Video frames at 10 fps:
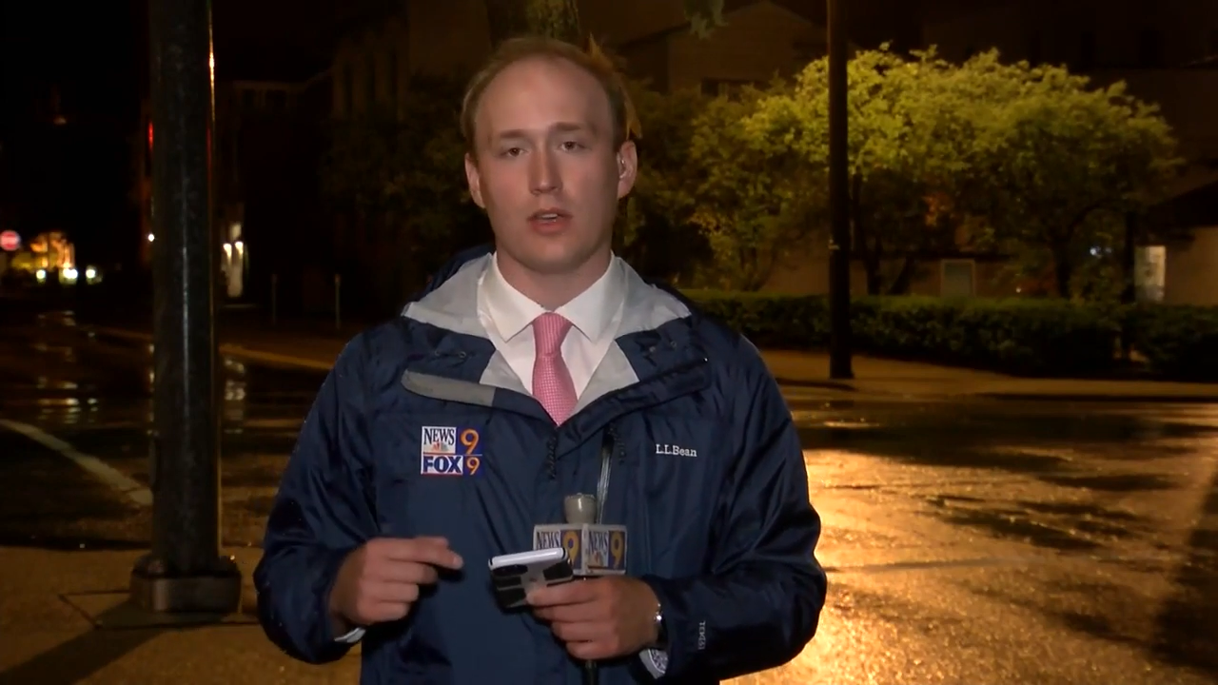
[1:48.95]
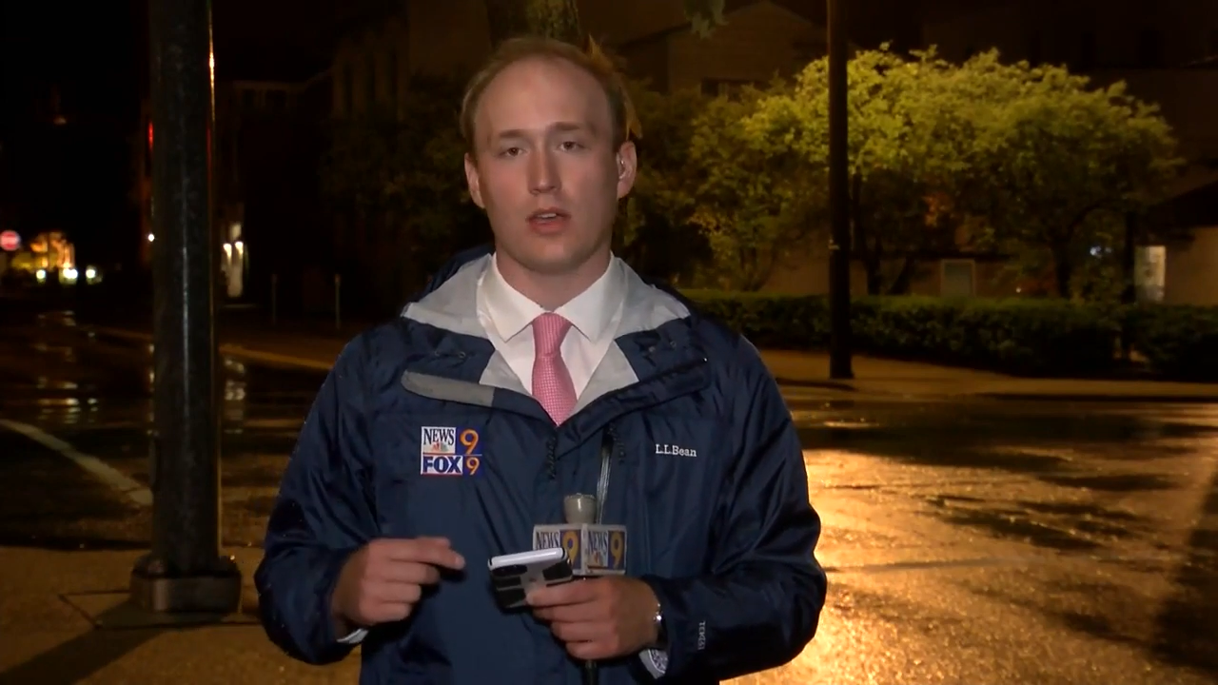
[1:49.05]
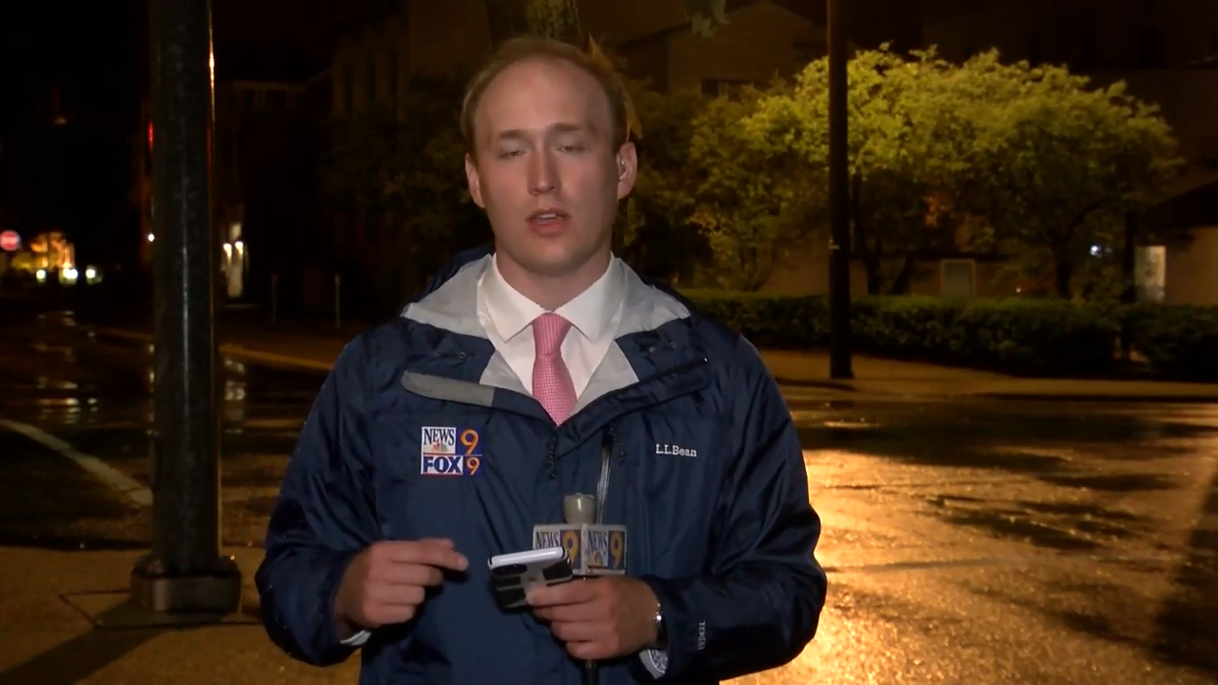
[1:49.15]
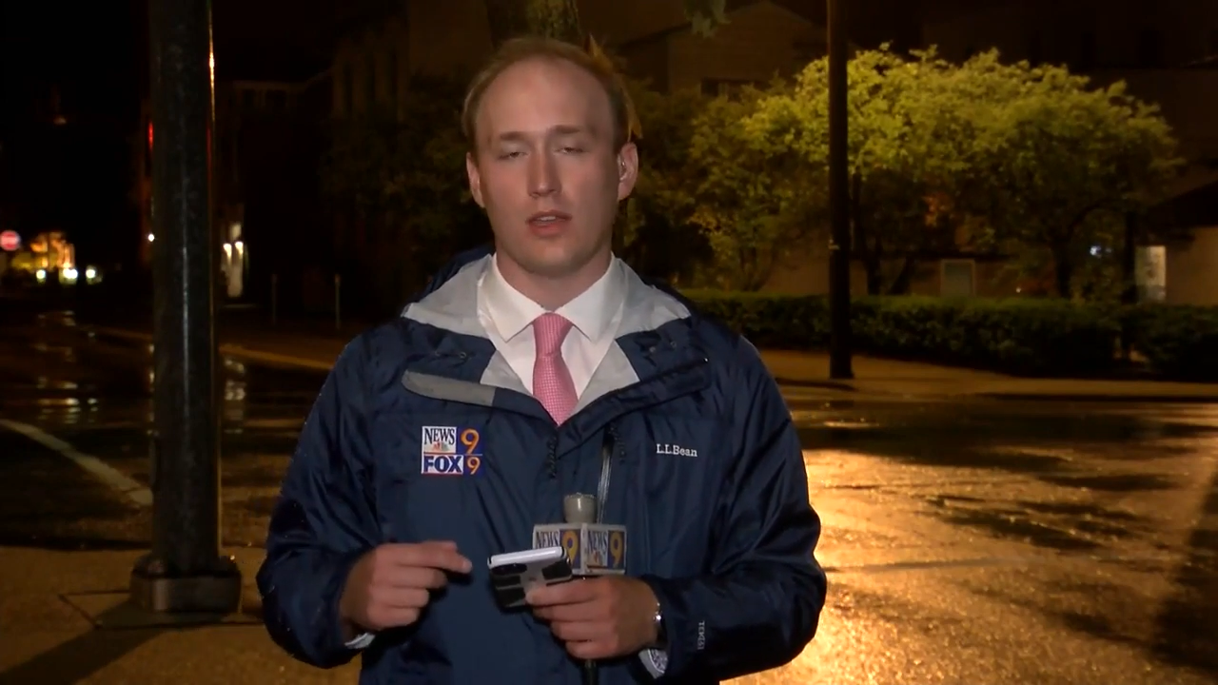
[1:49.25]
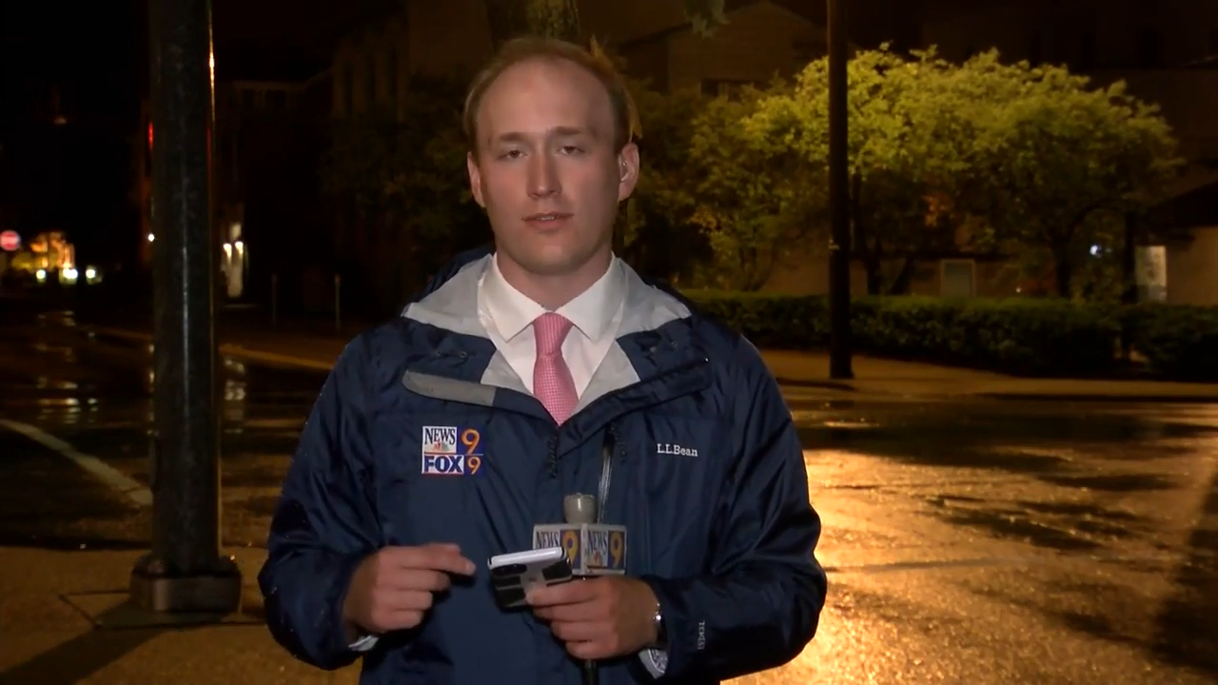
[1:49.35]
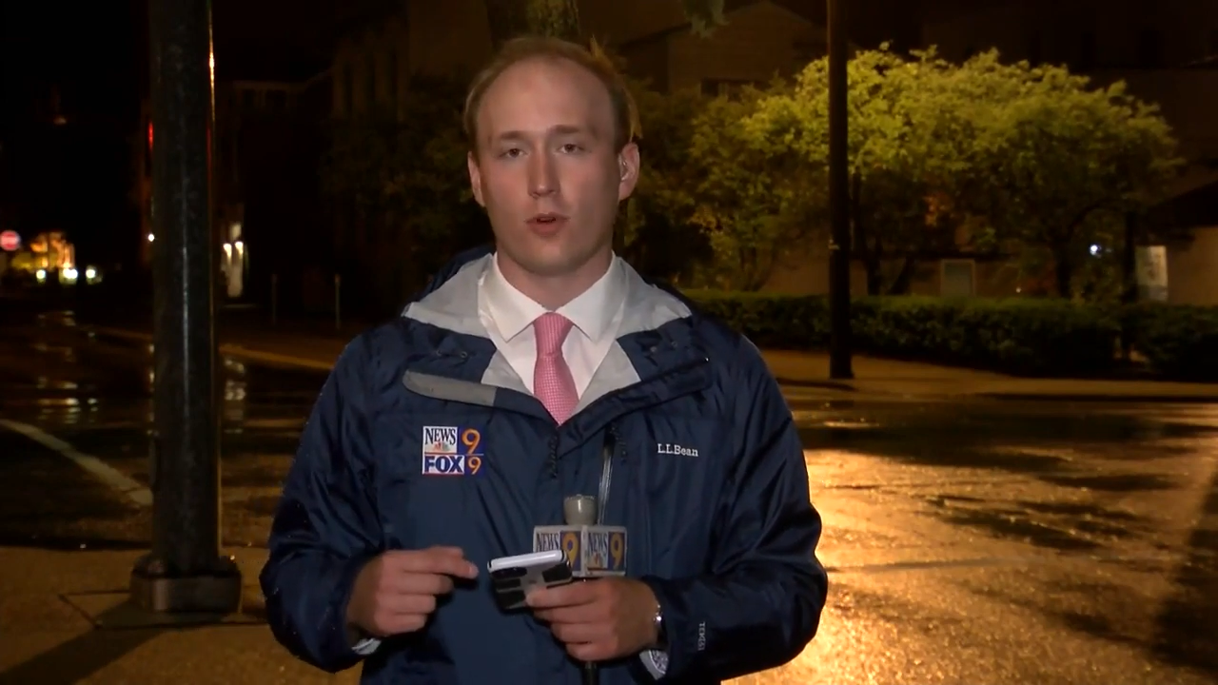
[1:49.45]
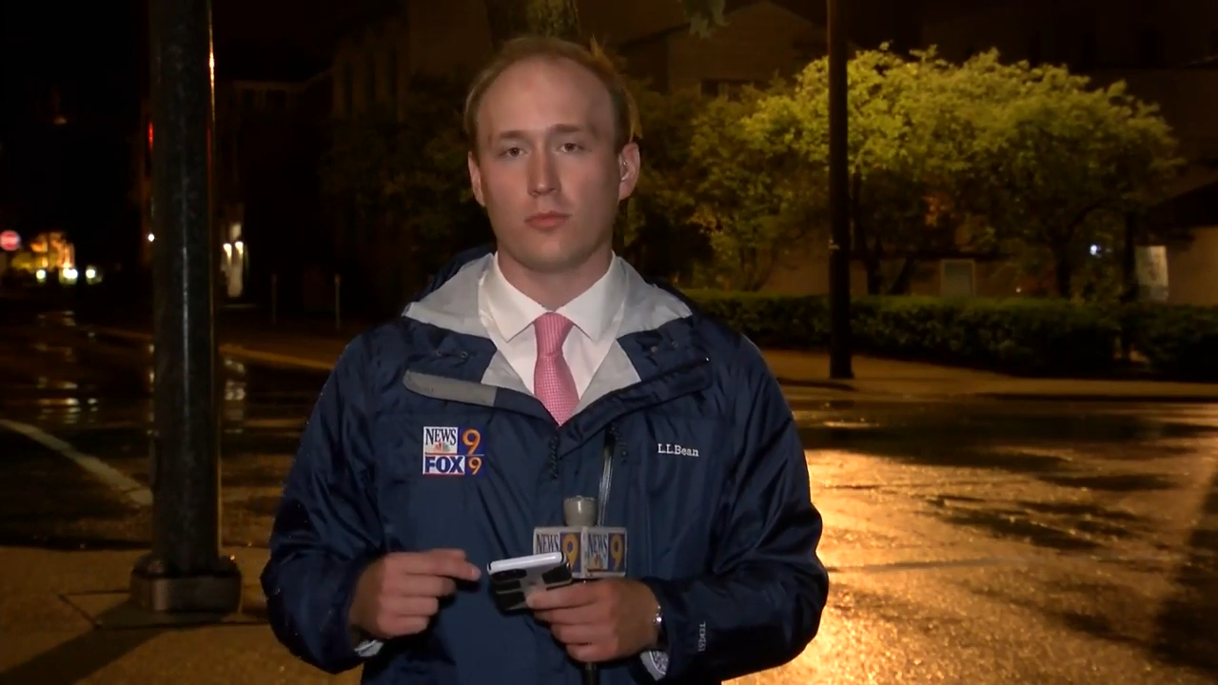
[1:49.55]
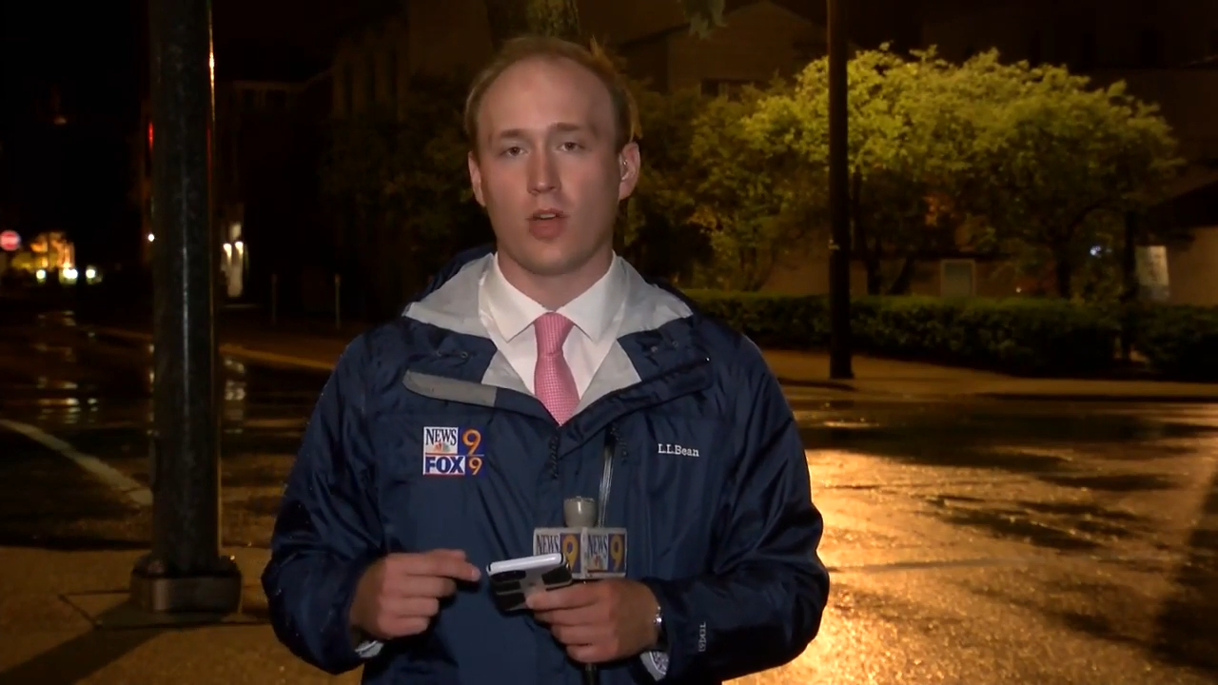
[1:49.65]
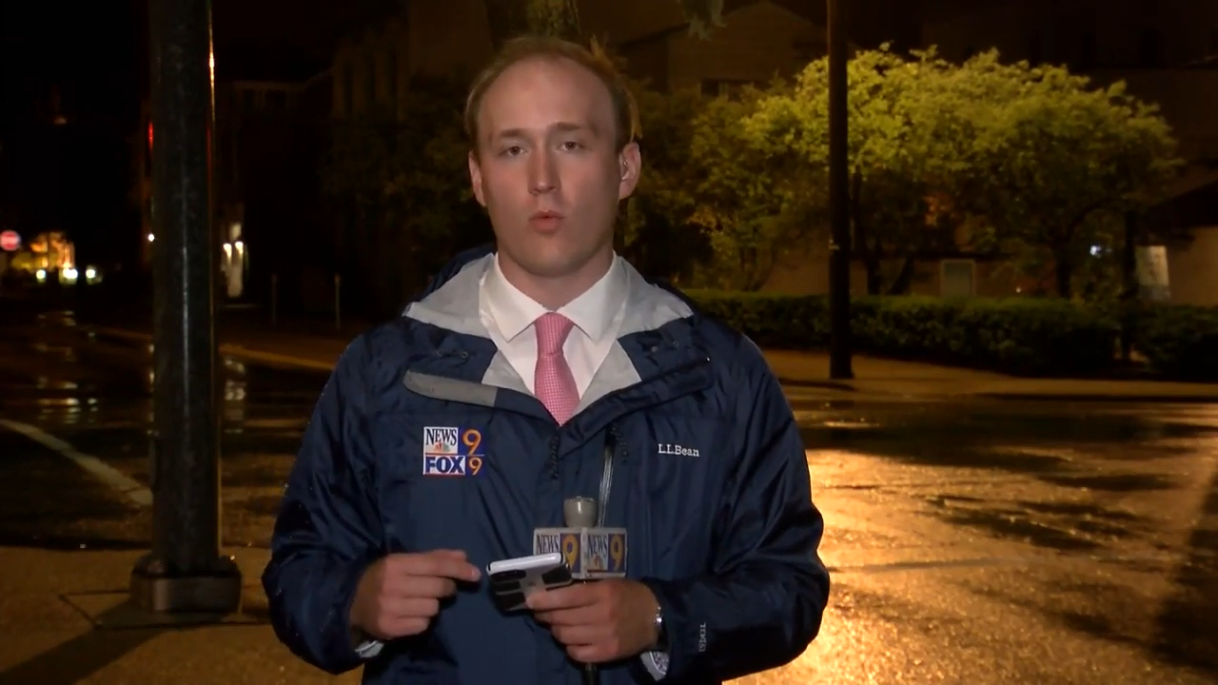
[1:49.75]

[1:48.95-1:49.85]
informed